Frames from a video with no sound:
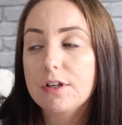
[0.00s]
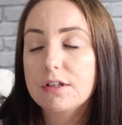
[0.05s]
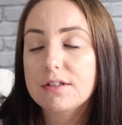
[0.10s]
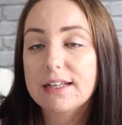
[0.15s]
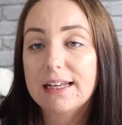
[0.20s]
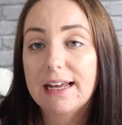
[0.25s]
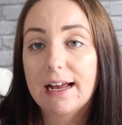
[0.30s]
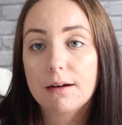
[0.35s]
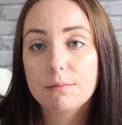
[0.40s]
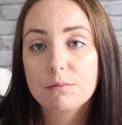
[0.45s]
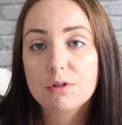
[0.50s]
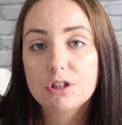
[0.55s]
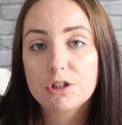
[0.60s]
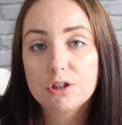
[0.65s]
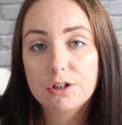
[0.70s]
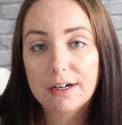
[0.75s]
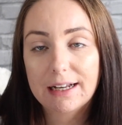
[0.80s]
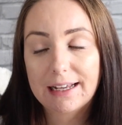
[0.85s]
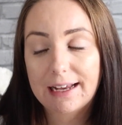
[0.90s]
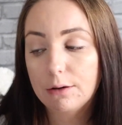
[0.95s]
So yeah, I'm just
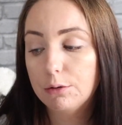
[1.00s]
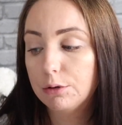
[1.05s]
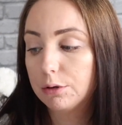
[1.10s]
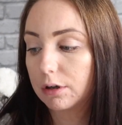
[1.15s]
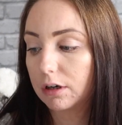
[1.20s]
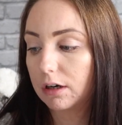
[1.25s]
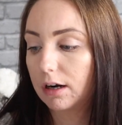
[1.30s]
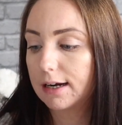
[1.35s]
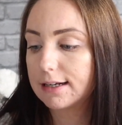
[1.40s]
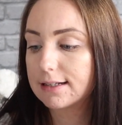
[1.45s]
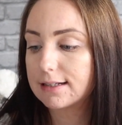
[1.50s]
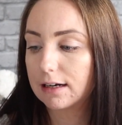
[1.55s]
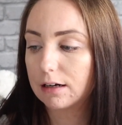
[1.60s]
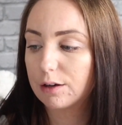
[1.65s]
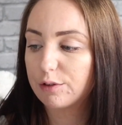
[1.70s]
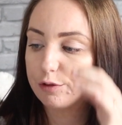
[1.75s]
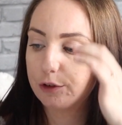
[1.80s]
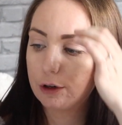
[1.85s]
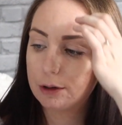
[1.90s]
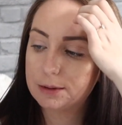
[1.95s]
trying to get organised and
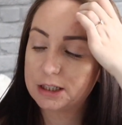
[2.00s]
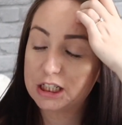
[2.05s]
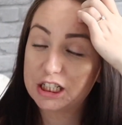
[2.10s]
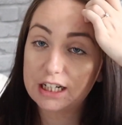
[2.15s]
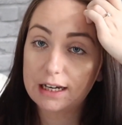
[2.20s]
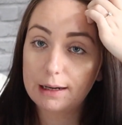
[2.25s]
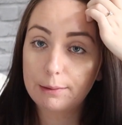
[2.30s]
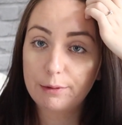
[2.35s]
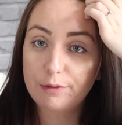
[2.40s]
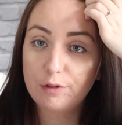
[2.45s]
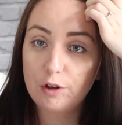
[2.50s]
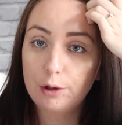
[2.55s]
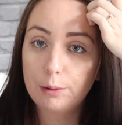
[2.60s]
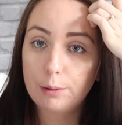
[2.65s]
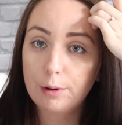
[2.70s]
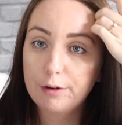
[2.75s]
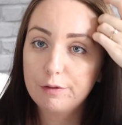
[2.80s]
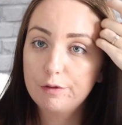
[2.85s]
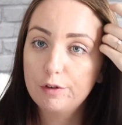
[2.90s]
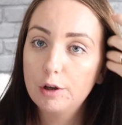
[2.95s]
I thought I would share with
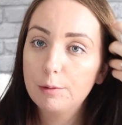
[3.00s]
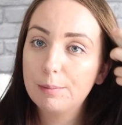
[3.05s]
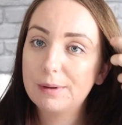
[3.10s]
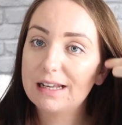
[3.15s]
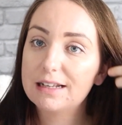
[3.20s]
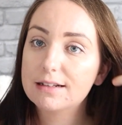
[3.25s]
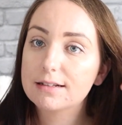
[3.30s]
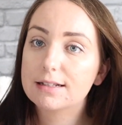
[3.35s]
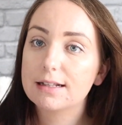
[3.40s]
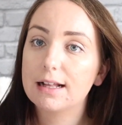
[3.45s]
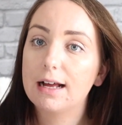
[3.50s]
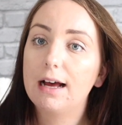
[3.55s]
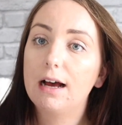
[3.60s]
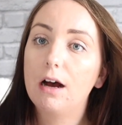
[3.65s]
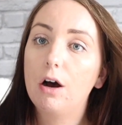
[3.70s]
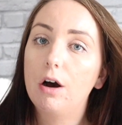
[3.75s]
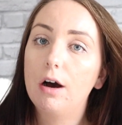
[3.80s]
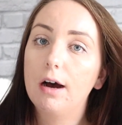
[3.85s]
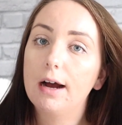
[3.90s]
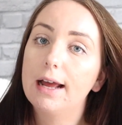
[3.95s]
you a few bits that
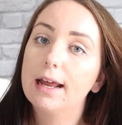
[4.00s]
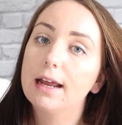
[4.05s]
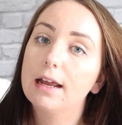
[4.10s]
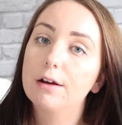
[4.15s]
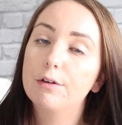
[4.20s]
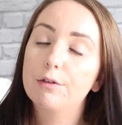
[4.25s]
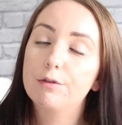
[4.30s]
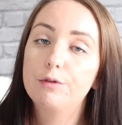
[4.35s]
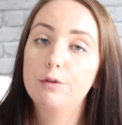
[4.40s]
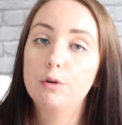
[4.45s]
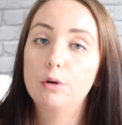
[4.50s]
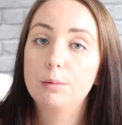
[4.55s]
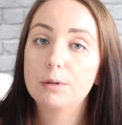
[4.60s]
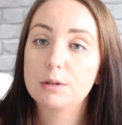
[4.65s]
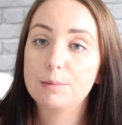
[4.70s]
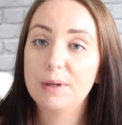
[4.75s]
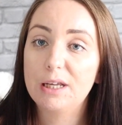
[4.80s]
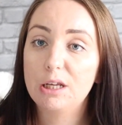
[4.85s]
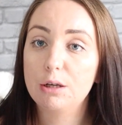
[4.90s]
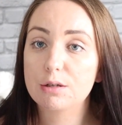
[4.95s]
I thought
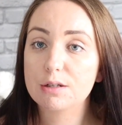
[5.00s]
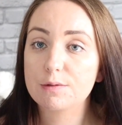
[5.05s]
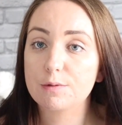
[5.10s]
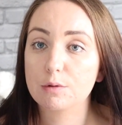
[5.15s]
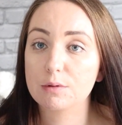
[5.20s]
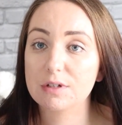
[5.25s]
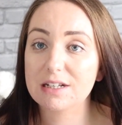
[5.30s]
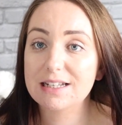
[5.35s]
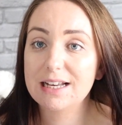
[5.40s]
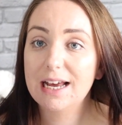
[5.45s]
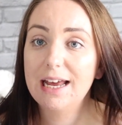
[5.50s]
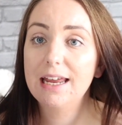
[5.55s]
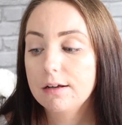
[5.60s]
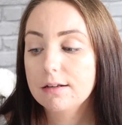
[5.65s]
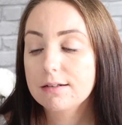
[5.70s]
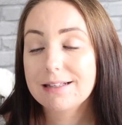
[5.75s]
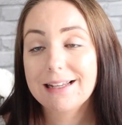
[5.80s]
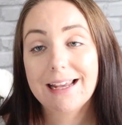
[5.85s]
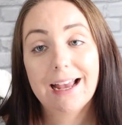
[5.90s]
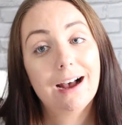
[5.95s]
would be useful to take.
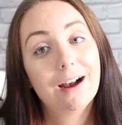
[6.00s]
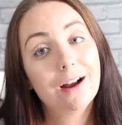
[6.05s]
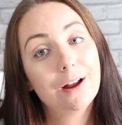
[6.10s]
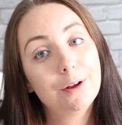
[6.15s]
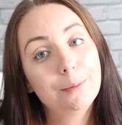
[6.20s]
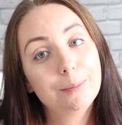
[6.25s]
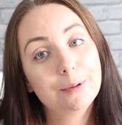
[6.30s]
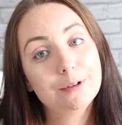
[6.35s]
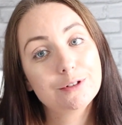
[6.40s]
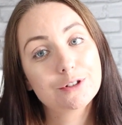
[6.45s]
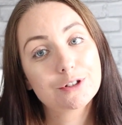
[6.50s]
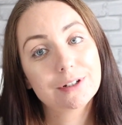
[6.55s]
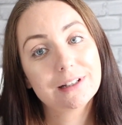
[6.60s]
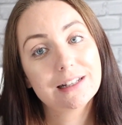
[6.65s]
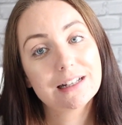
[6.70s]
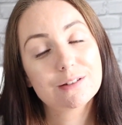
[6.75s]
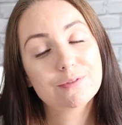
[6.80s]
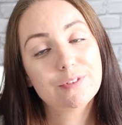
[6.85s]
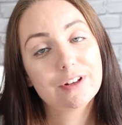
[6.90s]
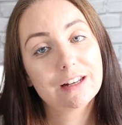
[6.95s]
So yeah, I hope you enjoyed
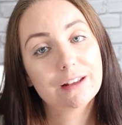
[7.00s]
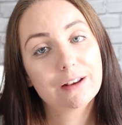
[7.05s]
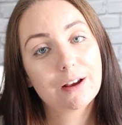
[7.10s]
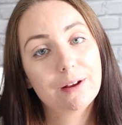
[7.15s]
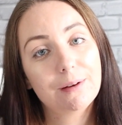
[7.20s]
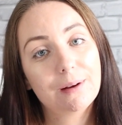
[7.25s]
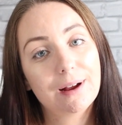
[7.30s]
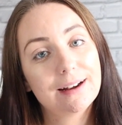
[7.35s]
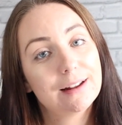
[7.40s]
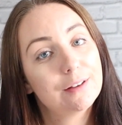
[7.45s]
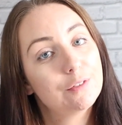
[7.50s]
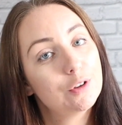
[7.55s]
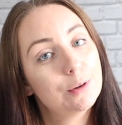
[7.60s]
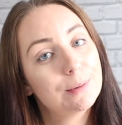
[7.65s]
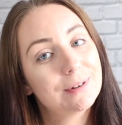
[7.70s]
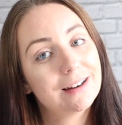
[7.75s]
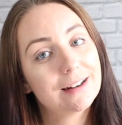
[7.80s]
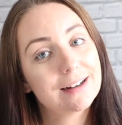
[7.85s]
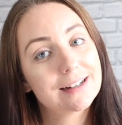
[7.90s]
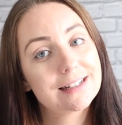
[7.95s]
this video, and if you
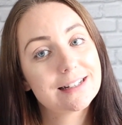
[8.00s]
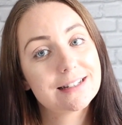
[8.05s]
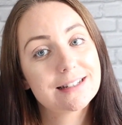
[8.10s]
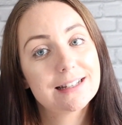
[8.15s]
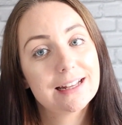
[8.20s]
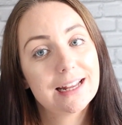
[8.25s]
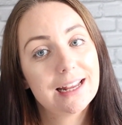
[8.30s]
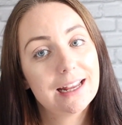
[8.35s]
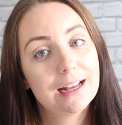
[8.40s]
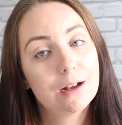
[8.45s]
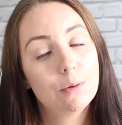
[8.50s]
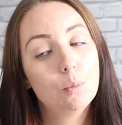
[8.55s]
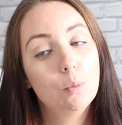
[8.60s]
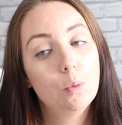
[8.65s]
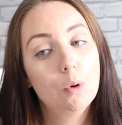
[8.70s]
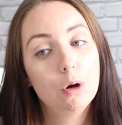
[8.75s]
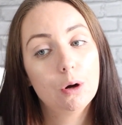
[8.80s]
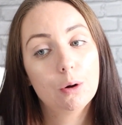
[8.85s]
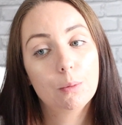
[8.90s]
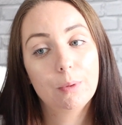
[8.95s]
would like to see
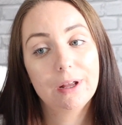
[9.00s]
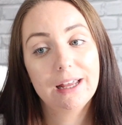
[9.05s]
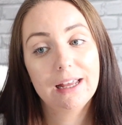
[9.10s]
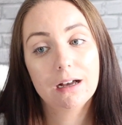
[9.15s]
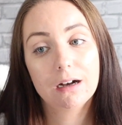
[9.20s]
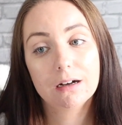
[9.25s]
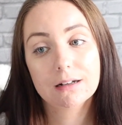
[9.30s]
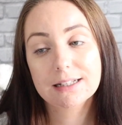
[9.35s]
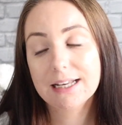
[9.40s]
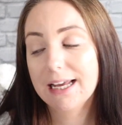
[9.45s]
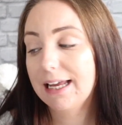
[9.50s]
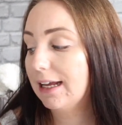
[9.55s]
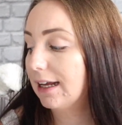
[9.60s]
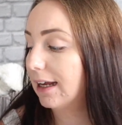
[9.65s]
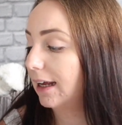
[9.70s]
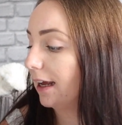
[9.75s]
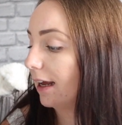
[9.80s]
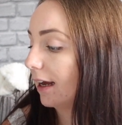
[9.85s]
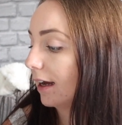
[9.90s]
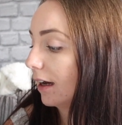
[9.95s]
what we are
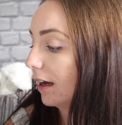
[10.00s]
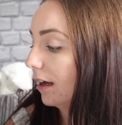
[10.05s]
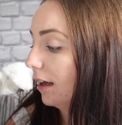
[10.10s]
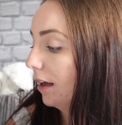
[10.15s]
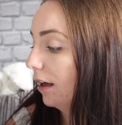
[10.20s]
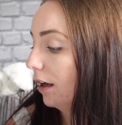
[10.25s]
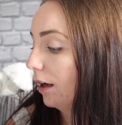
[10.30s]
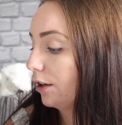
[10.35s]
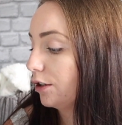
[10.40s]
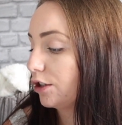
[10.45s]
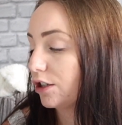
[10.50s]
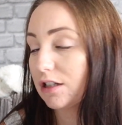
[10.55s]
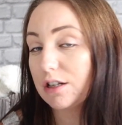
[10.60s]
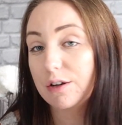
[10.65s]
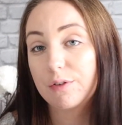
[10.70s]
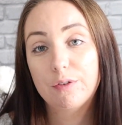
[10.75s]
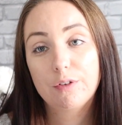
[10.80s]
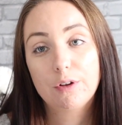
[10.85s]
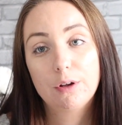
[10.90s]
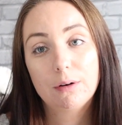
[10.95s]
taking, just
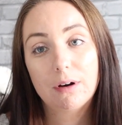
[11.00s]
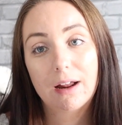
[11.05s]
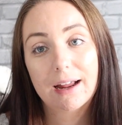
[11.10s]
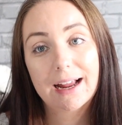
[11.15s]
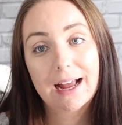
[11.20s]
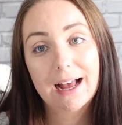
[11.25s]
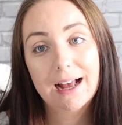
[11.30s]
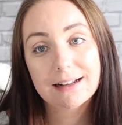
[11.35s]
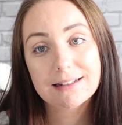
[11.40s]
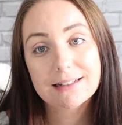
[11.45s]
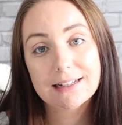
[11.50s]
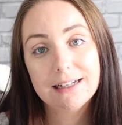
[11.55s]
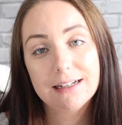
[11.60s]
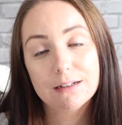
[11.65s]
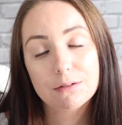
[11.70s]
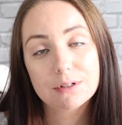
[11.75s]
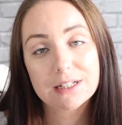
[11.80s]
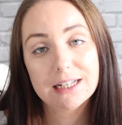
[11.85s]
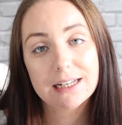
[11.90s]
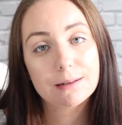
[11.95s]
a few like handy
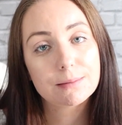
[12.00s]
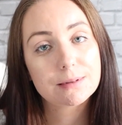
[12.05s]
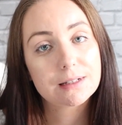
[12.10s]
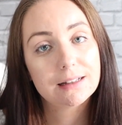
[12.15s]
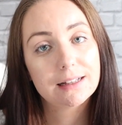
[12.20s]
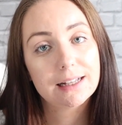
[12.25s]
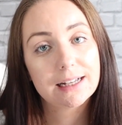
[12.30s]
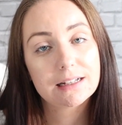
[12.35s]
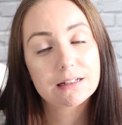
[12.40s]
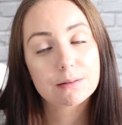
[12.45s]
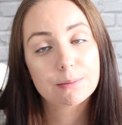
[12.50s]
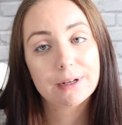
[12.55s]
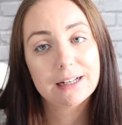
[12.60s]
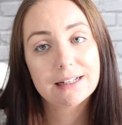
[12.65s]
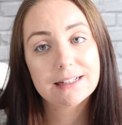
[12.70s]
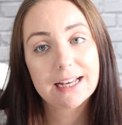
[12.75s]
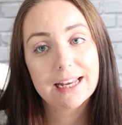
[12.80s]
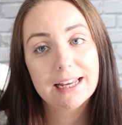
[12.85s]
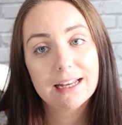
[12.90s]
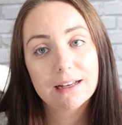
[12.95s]
little tips and things we are
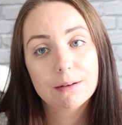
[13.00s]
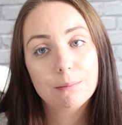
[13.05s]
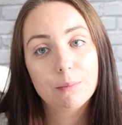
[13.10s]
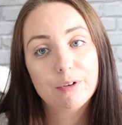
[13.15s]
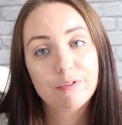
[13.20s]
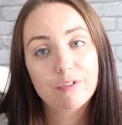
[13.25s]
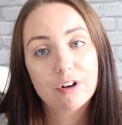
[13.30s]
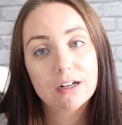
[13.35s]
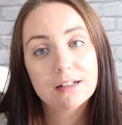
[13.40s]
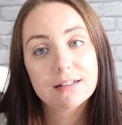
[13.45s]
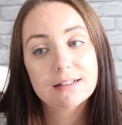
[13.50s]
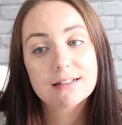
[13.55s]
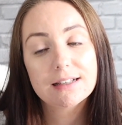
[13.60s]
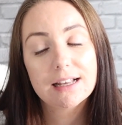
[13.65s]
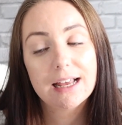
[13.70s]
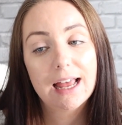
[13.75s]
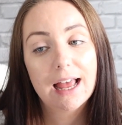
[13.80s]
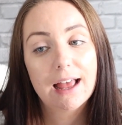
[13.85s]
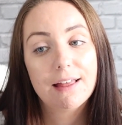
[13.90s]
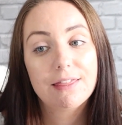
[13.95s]
taking with us,
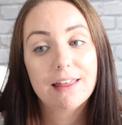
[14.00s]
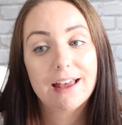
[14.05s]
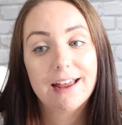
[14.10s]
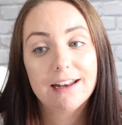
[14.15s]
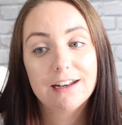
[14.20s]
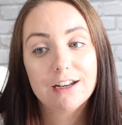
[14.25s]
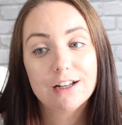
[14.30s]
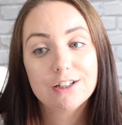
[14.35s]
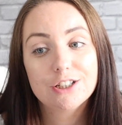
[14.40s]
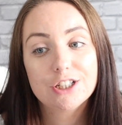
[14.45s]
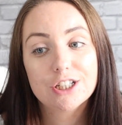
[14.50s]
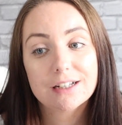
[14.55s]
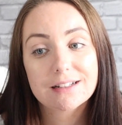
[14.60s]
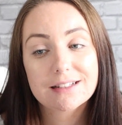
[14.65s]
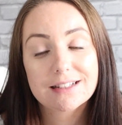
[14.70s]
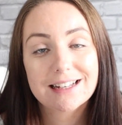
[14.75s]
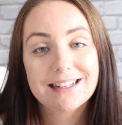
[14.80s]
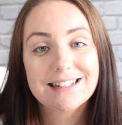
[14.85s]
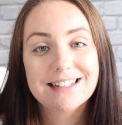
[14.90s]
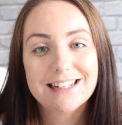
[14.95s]
then
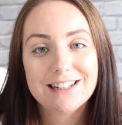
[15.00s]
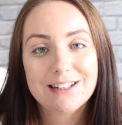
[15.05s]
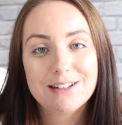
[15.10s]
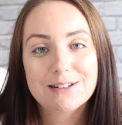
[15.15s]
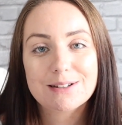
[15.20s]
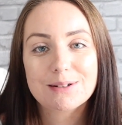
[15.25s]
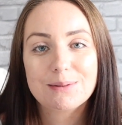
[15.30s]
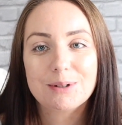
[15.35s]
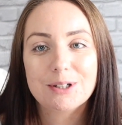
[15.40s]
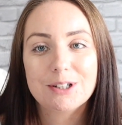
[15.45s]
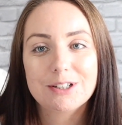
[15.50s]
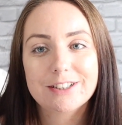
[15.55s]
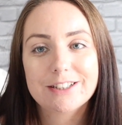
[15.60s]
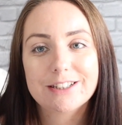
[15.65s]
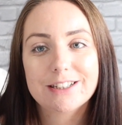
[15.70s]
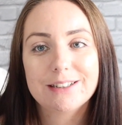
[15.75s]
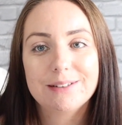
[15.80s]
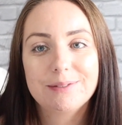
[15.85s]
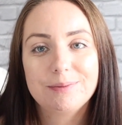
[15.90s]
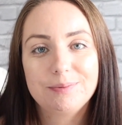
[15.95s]
just continue to
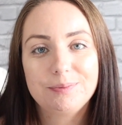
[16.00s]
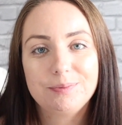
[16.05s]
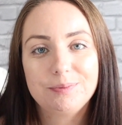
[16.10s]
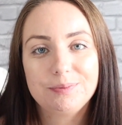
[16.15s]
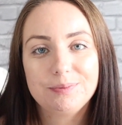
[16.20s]
watch.